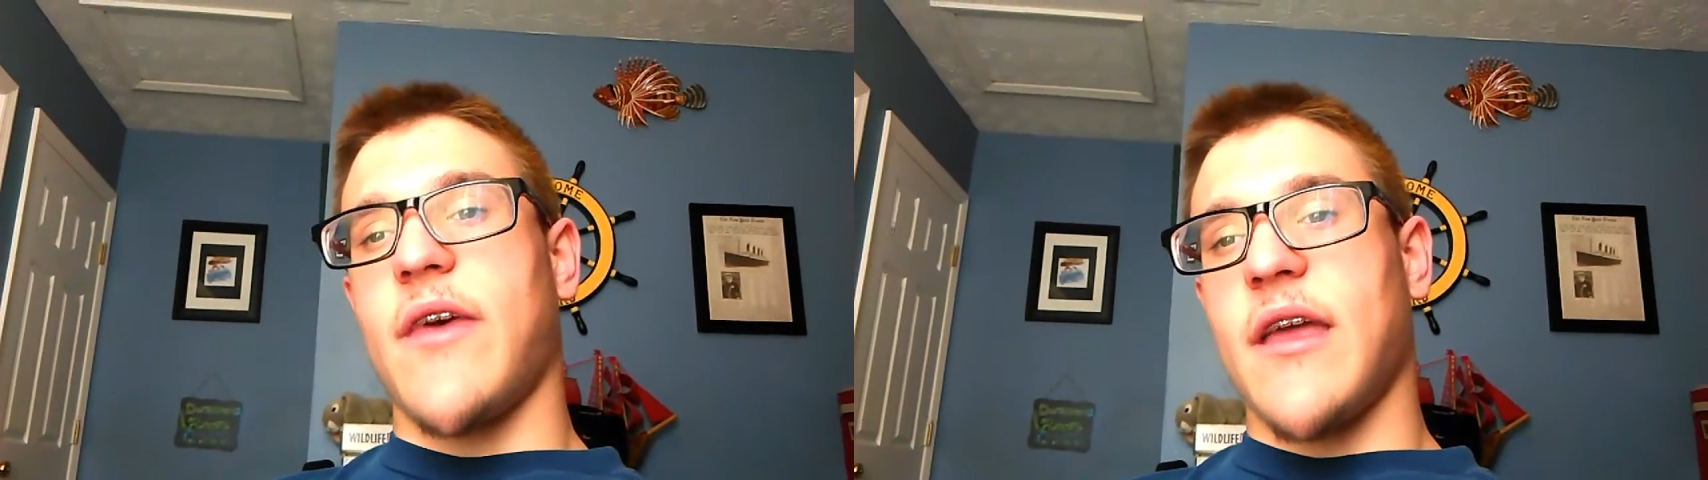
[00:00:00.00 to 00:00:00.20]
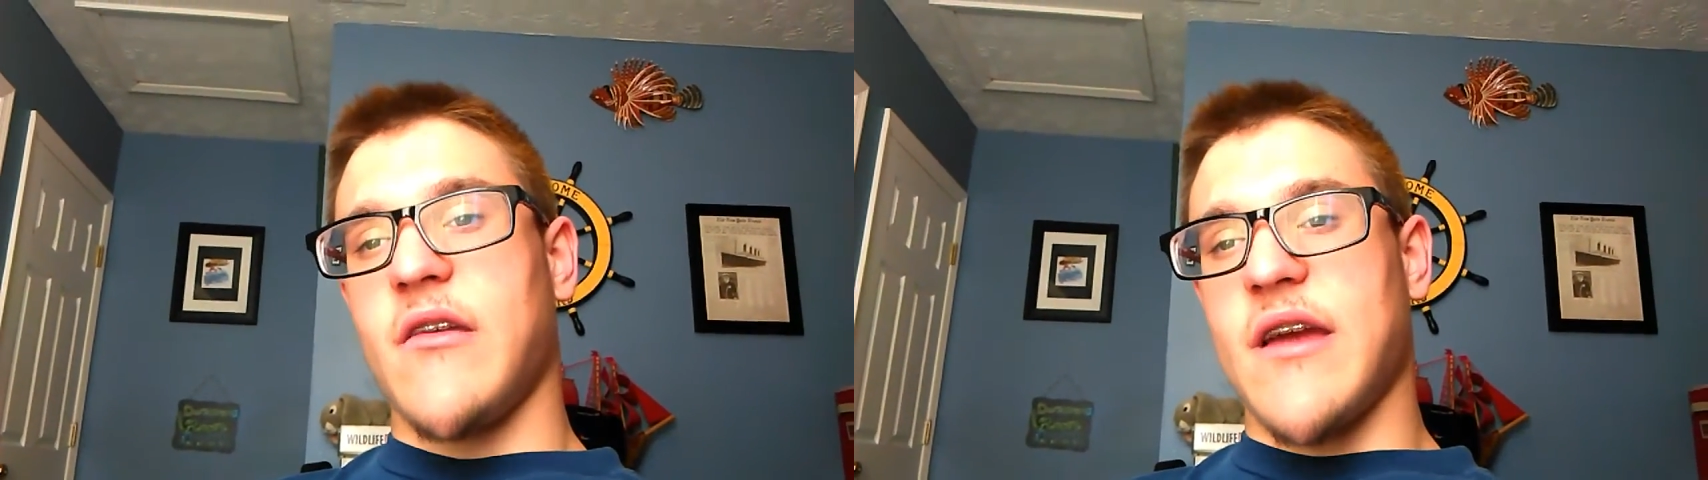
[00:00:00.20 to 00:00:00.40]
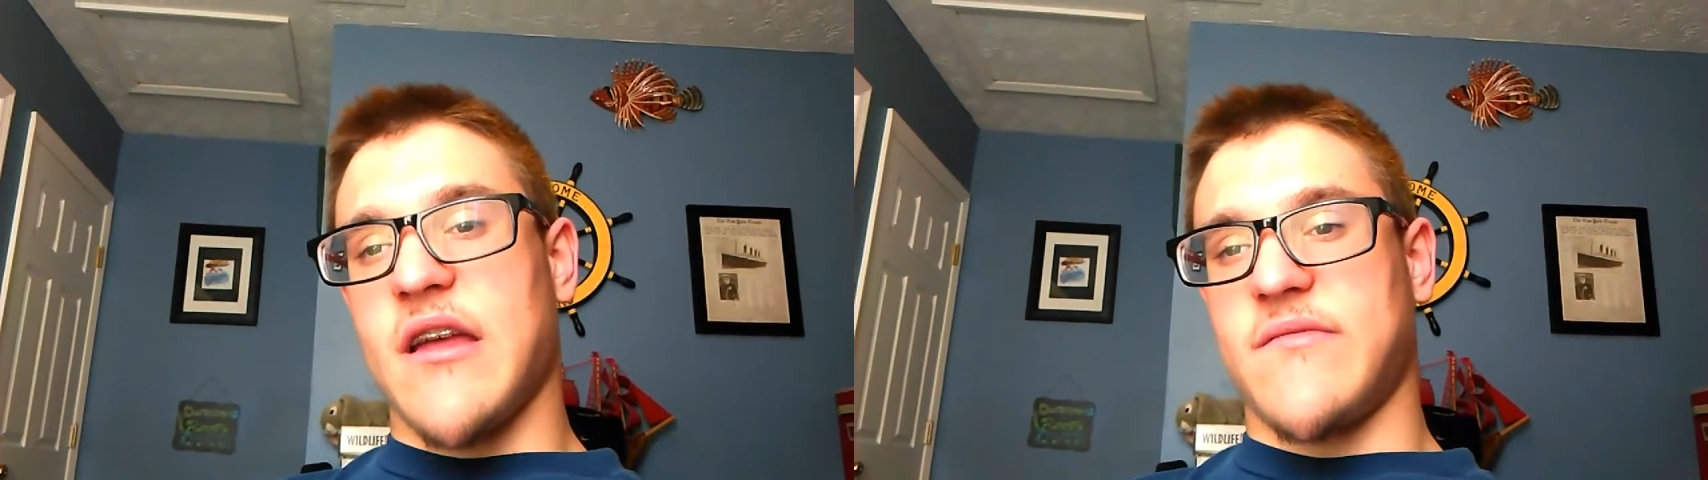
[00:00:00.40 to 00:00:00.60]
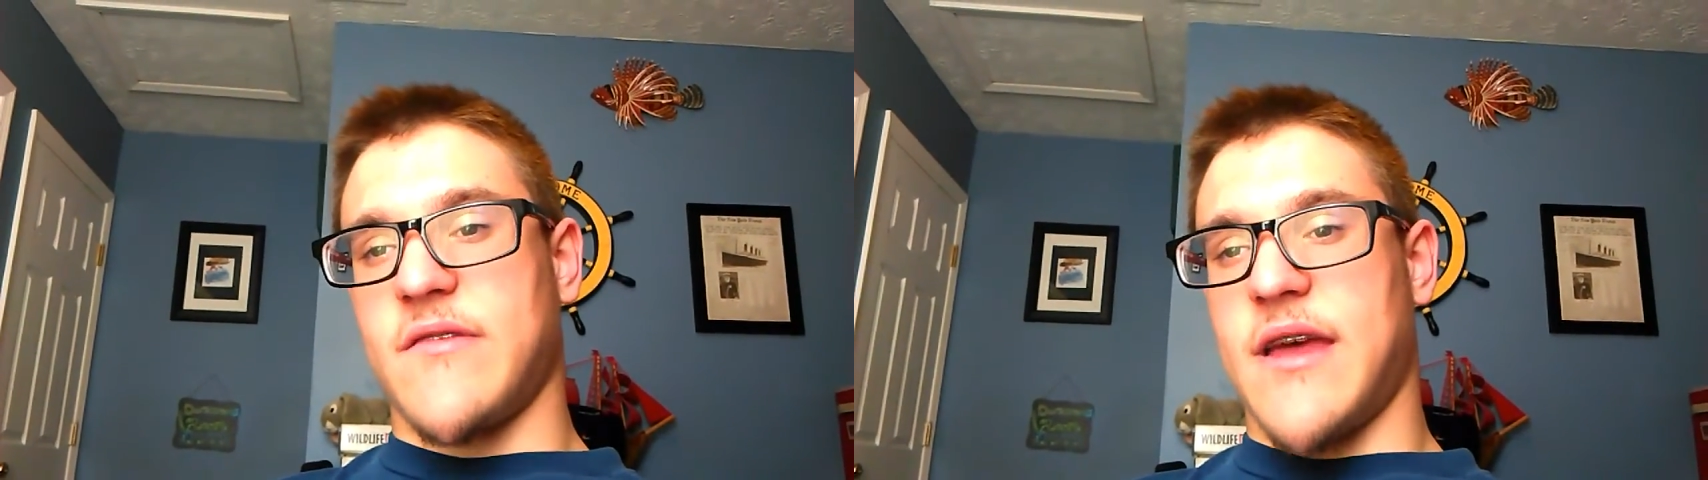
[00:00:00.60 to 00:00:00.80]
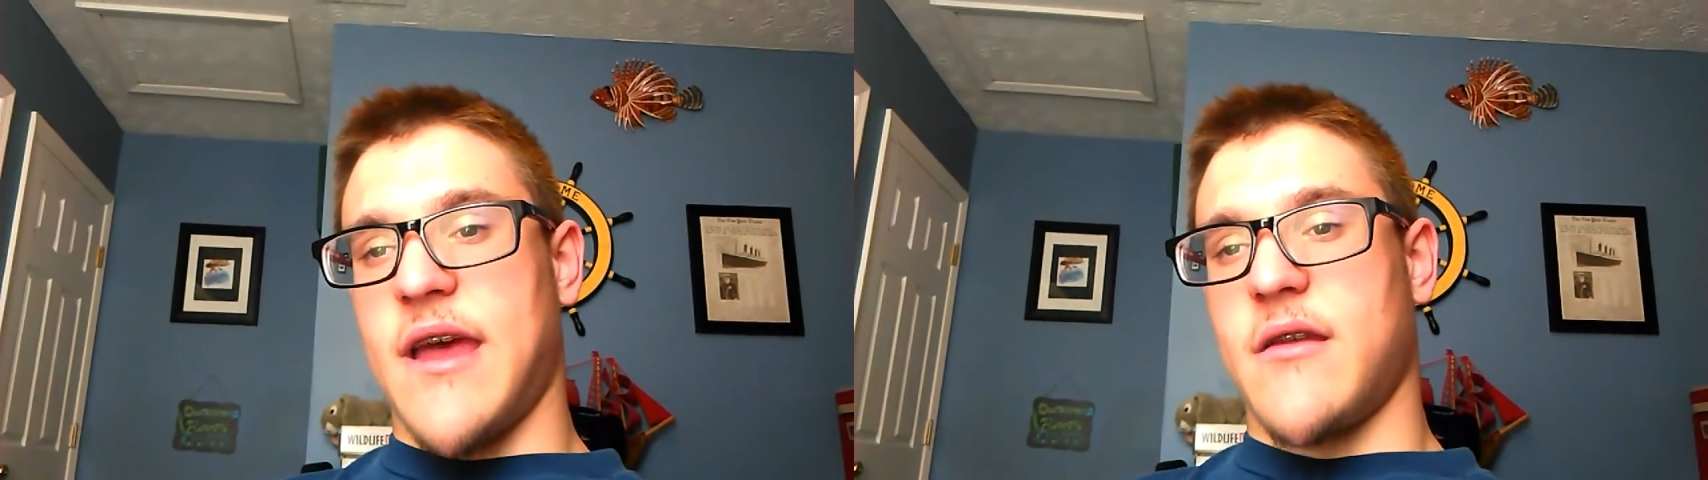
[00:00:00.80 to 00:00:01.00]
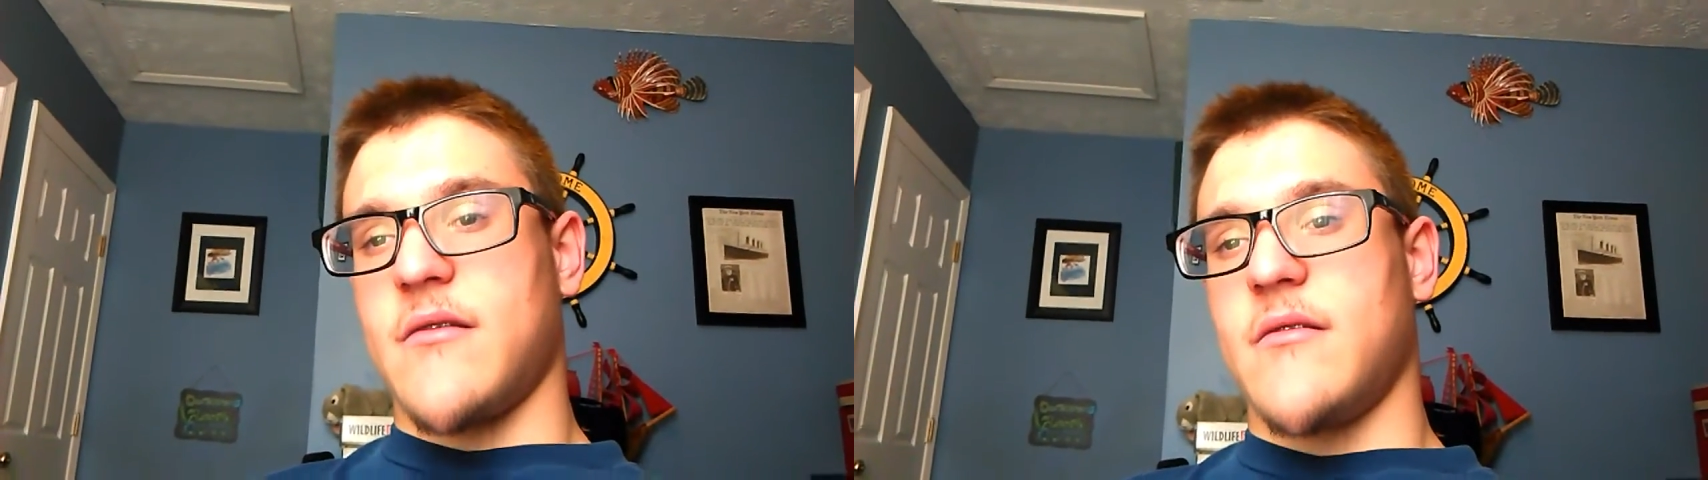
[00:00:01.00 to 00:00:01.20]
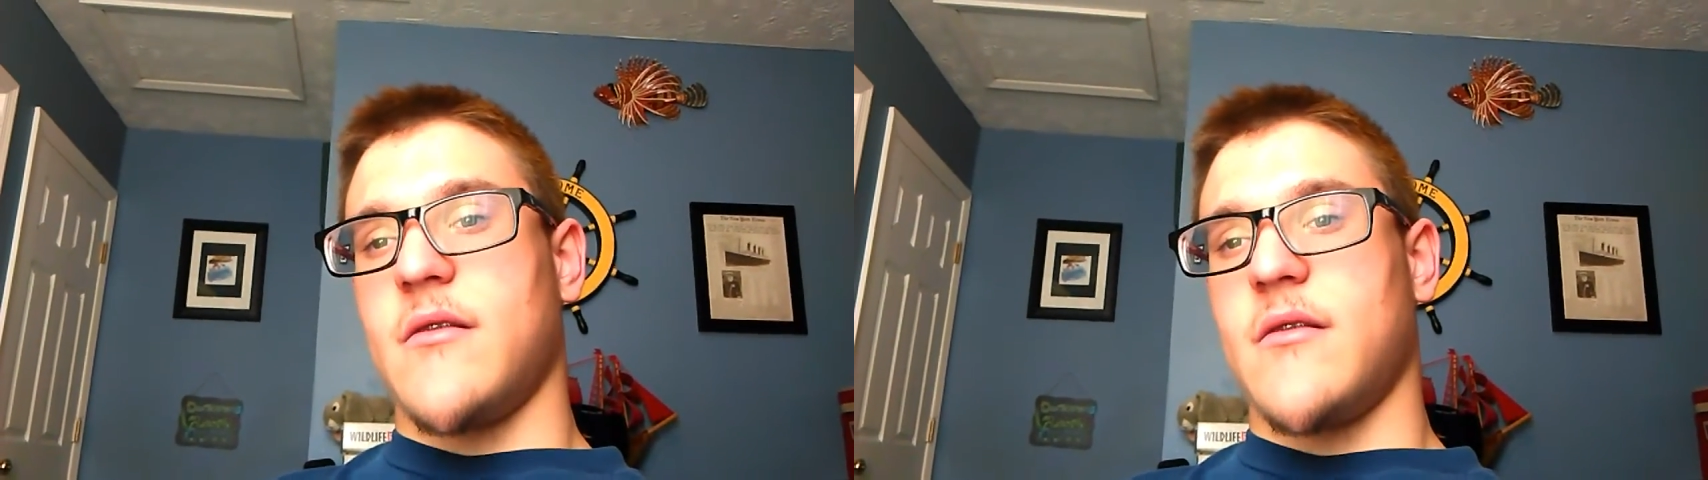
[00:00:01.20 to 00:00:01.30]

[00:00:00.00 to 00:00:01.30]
thank you guys for that.